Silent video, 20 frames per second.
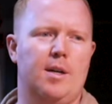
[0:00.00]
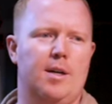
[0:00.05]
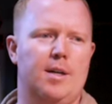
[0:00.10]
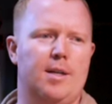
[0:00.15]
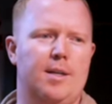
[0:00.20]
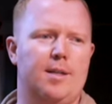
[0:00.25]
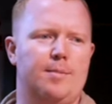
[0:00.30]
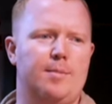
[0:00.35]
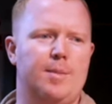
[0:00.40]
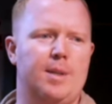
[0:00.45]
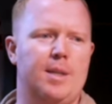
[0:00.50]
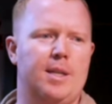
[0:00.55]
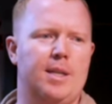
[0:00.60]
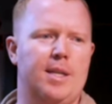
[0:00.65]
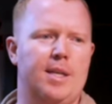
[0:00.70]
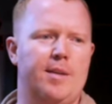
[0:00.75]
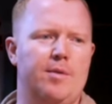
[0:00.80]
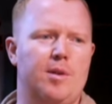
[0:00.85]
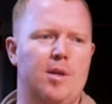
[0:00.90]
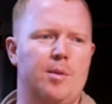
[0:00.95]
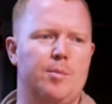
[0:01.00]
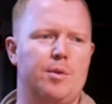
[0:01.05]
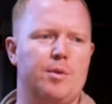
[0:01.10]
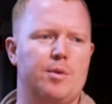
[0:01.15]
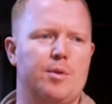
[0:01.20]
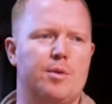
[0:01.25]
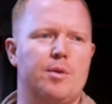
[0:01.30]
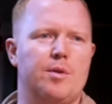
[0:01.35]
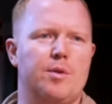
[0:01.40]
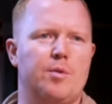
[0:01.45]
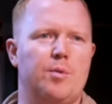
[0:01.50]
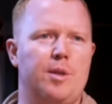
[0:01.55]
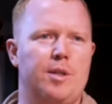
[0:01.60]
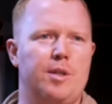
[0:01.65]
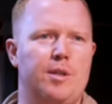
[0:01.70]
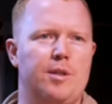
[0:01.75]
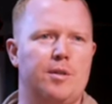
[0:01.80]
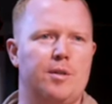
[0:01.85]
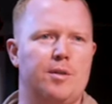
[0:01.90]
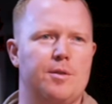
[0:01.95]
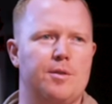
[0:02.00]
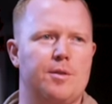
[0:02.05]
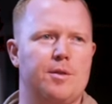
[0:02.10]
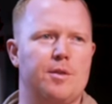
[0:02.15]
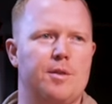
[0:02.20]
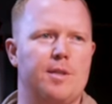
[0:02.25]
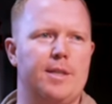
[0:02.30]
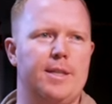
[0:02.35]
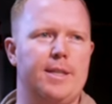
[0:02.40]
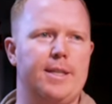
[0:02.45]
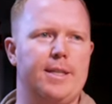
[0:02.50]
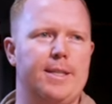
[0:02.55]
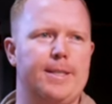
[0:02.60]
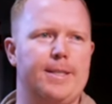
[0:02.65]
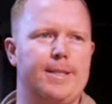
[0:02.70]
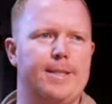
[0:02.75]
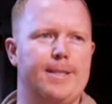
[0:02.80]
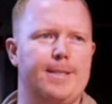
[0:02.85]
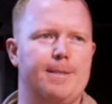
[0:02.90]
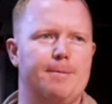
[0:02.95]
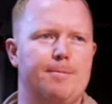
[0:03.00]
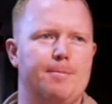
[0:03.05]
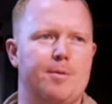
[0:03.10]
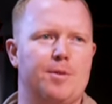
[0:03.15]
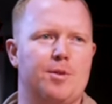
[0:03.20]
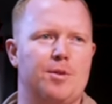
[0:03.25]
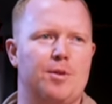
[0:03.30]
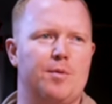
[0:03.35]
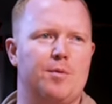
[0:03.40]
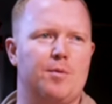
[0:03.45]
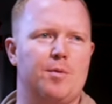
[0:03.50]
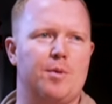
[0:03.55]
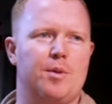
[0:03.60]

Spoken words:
I've been in the Navy almost 20 years and served